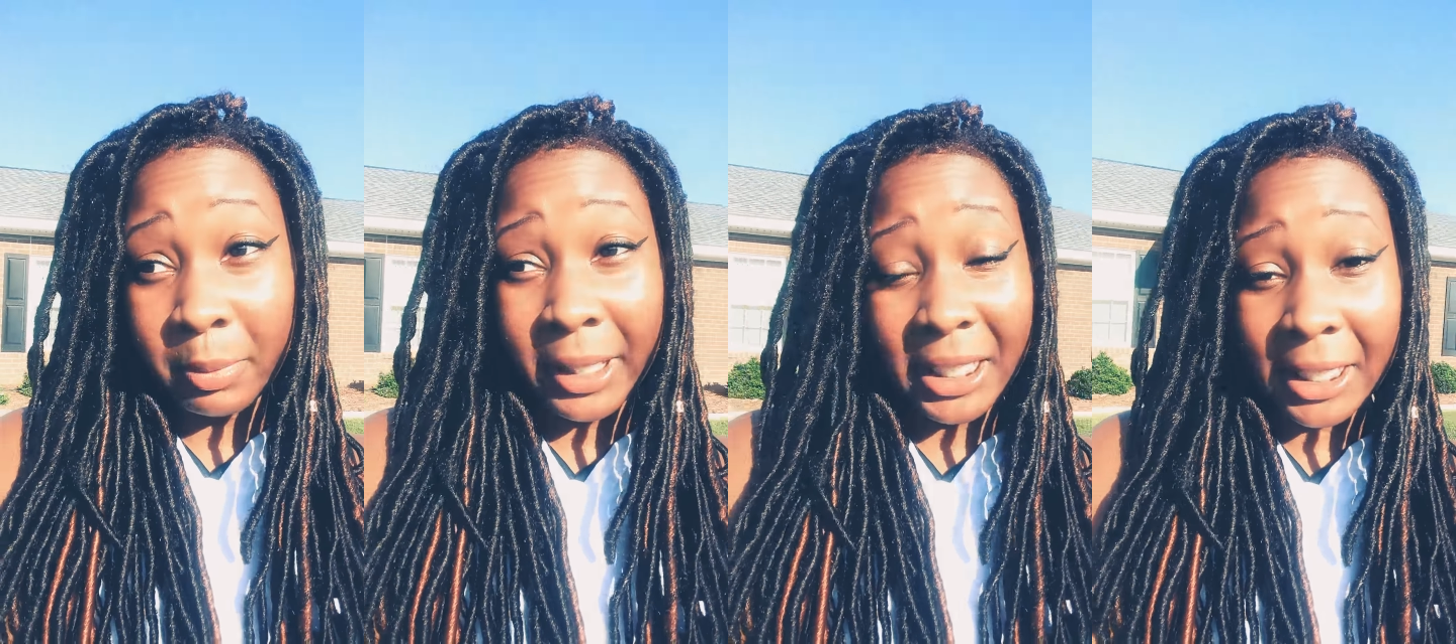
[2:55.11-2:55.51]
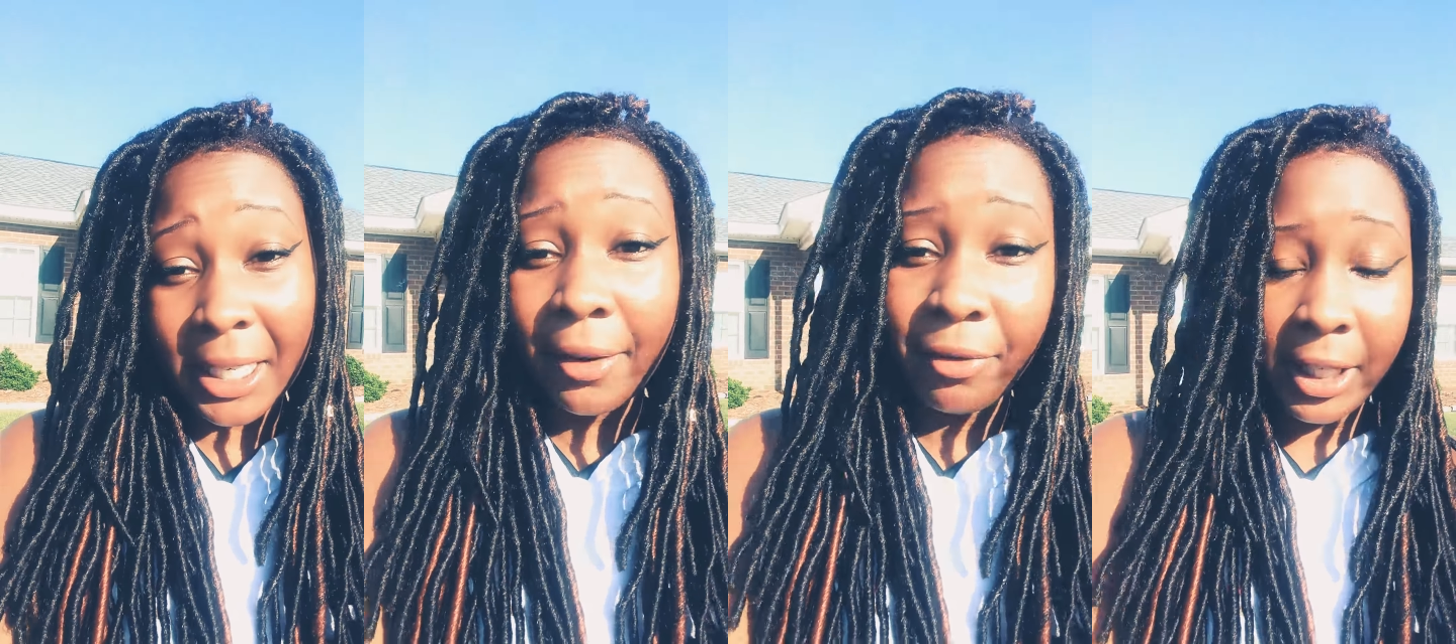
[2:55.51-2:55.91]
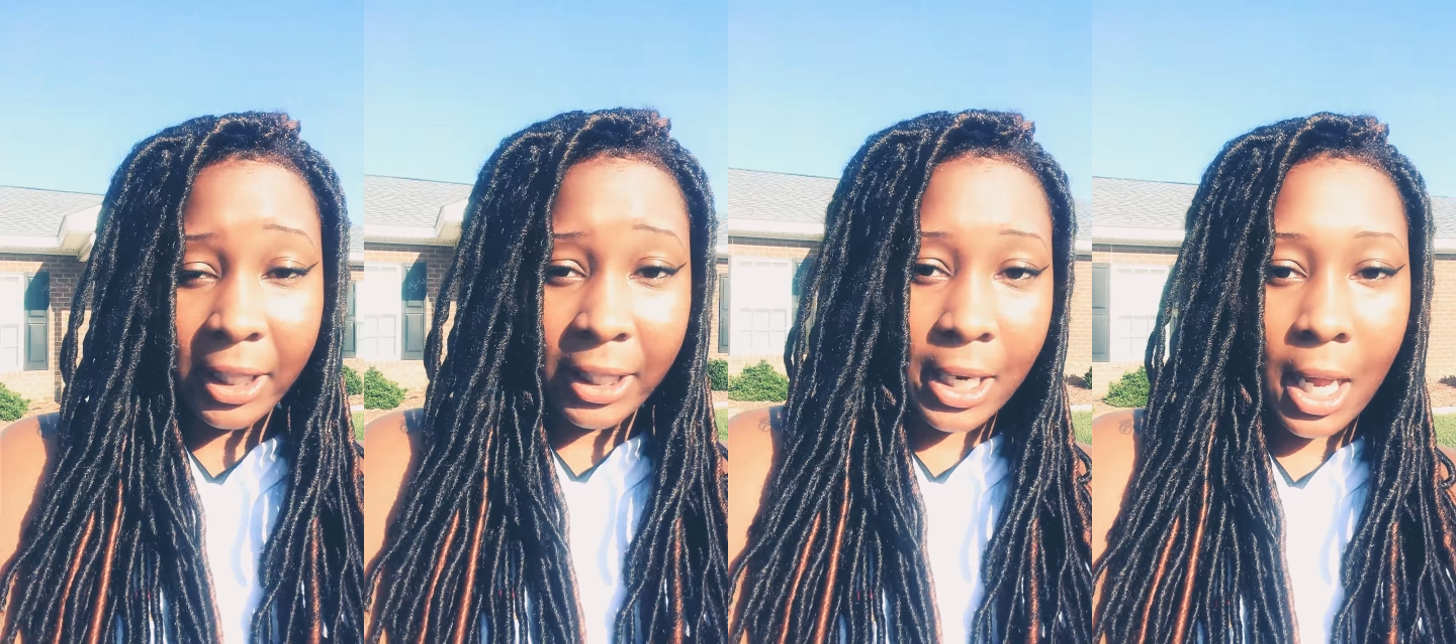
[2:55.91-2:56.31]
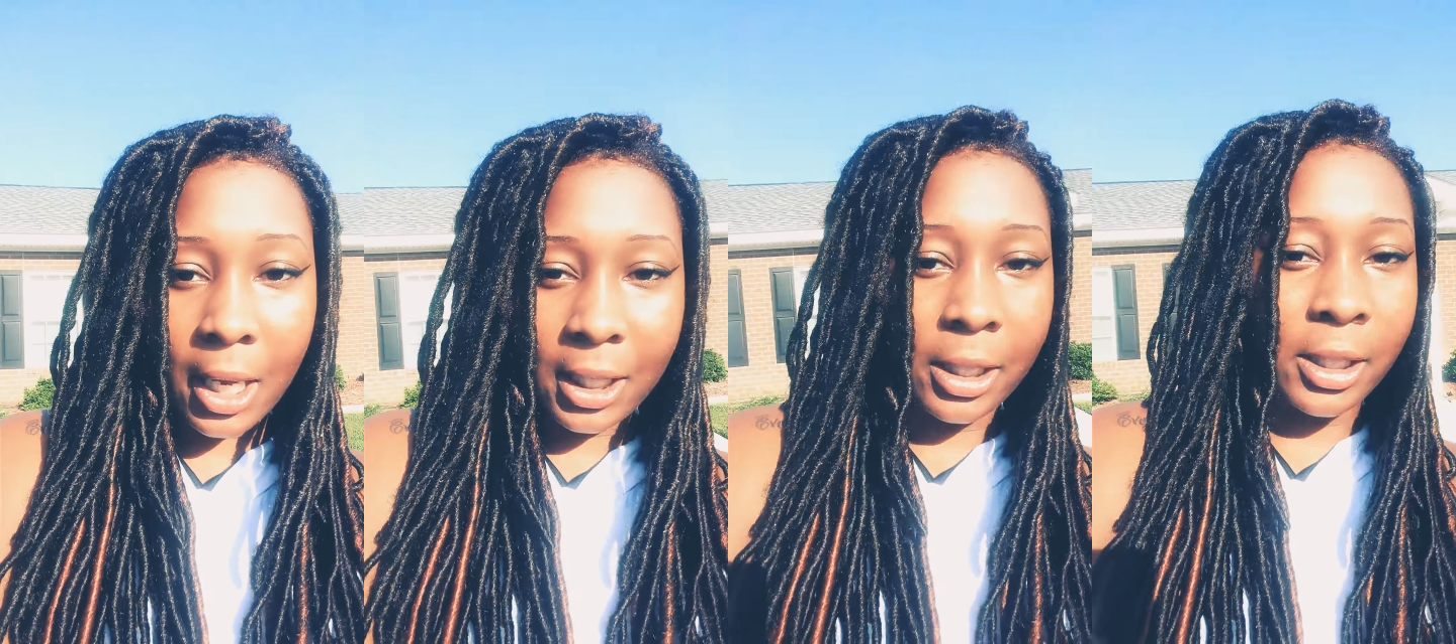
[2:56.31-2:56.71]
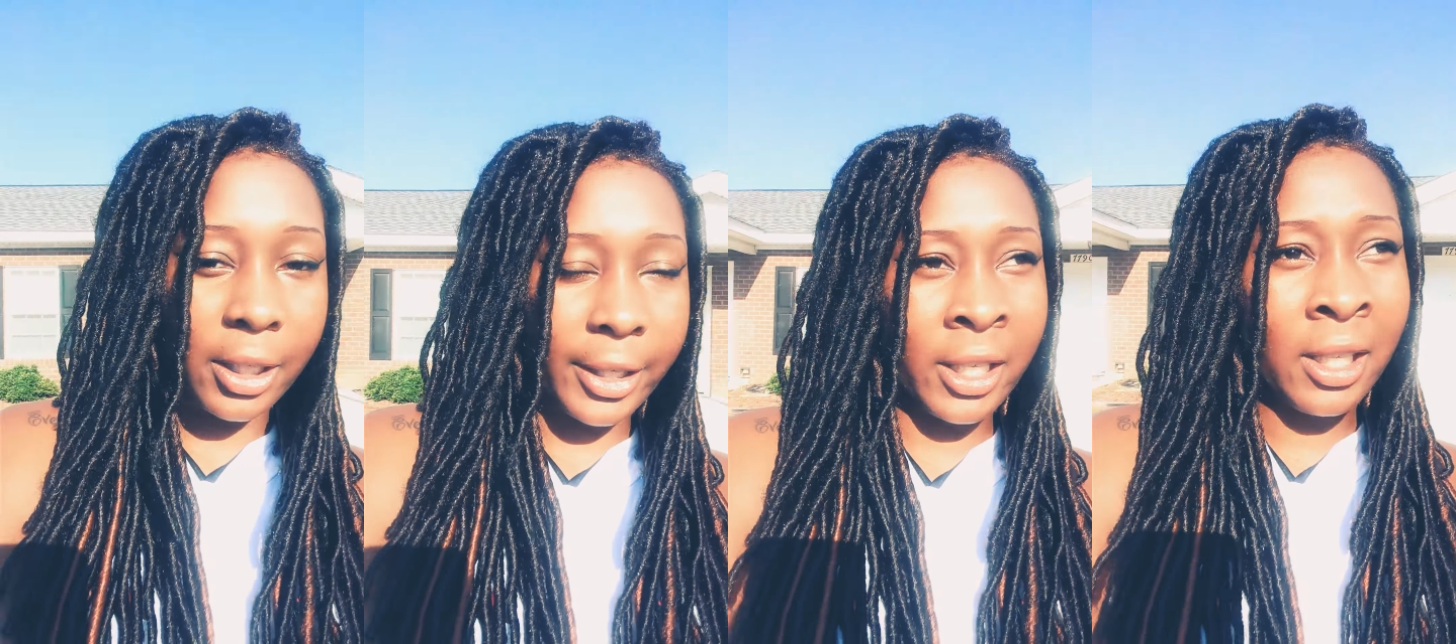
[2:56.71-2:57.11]
but it's definitely not
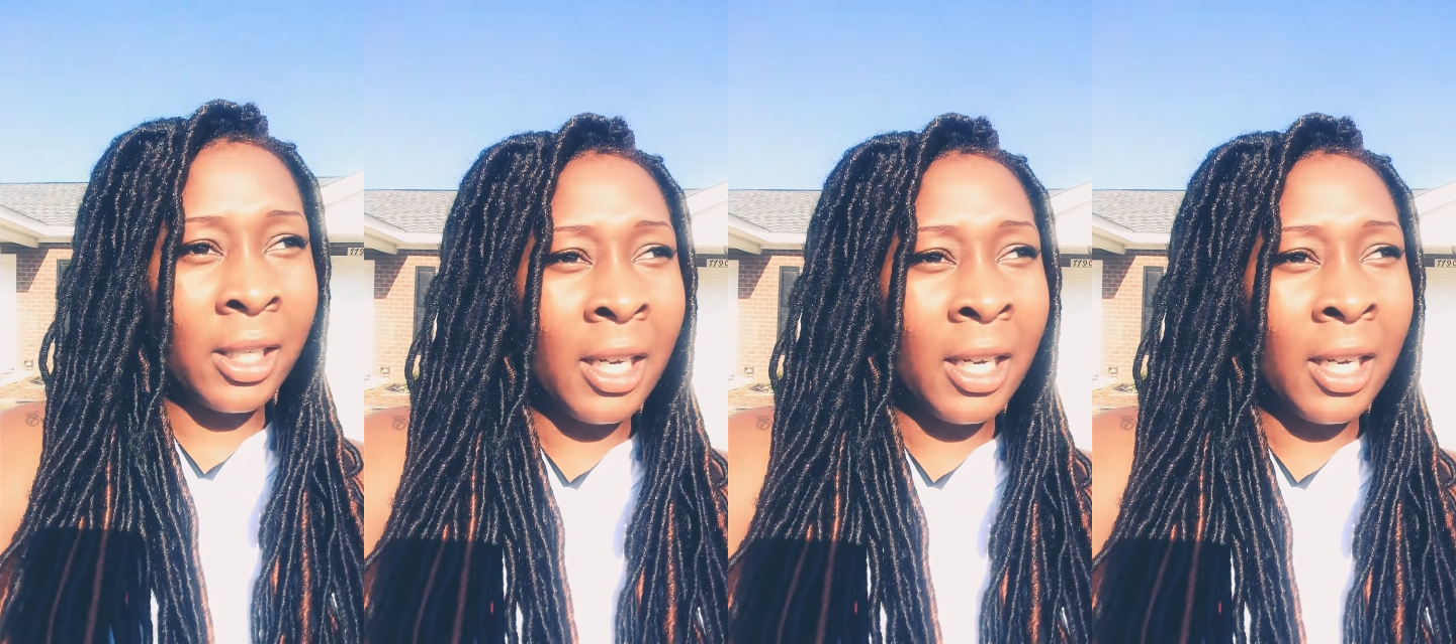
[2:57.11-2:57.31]
easier.